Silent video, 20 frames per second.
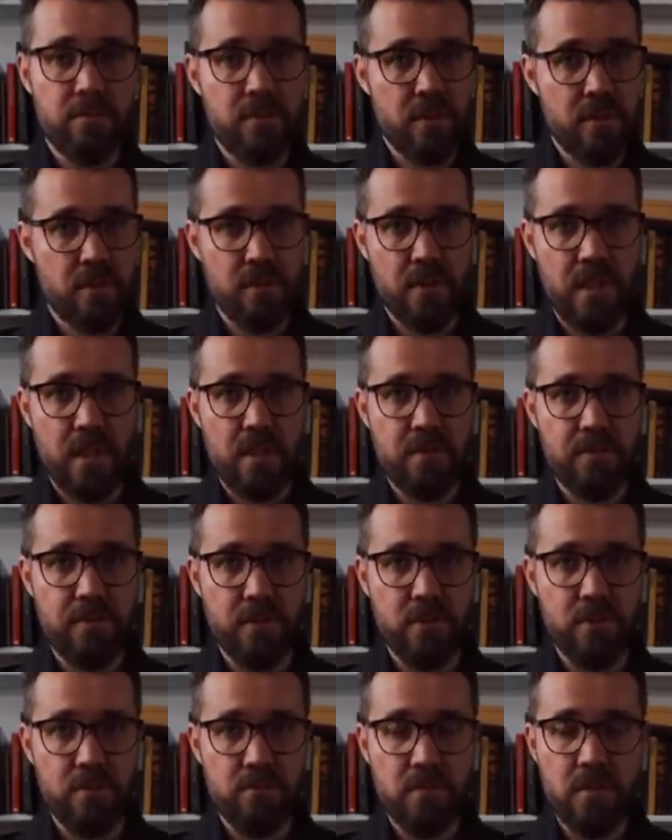This is an
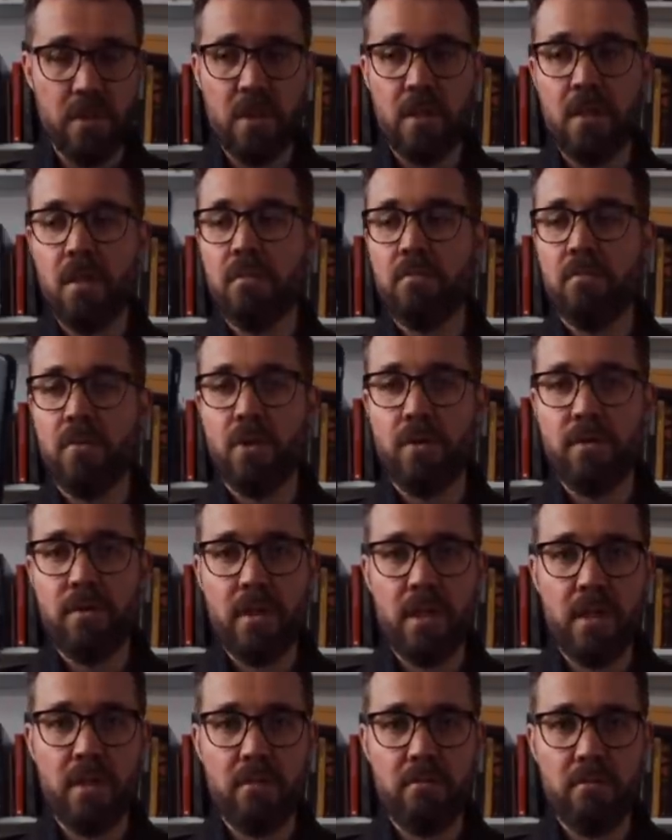iPhone. More than
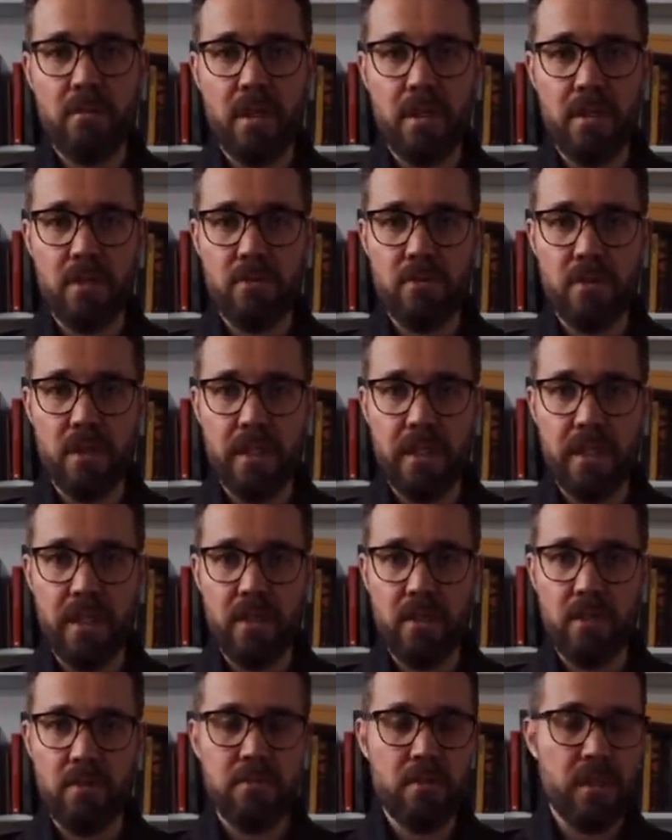that, I don't really
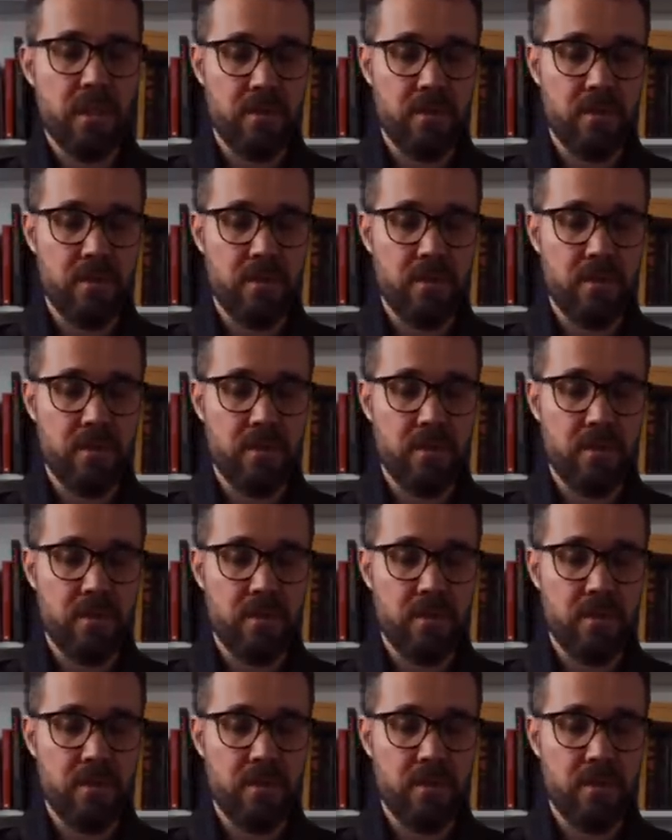care.